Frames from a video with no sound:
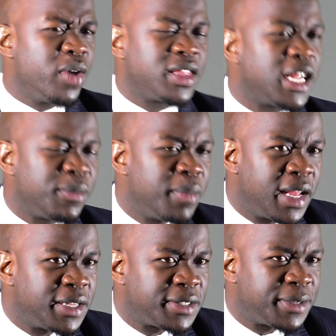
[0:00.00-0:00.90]
what that
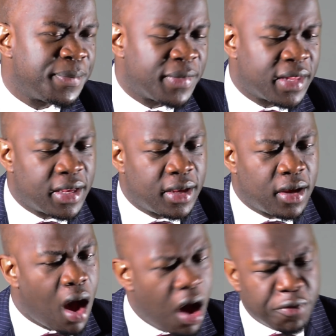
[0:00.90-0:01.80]
meant.
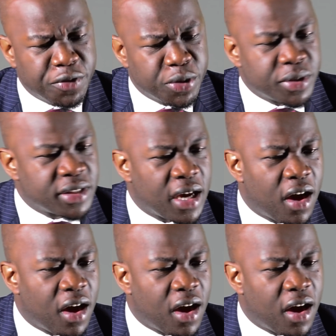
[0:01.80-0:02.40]
Afterwards, I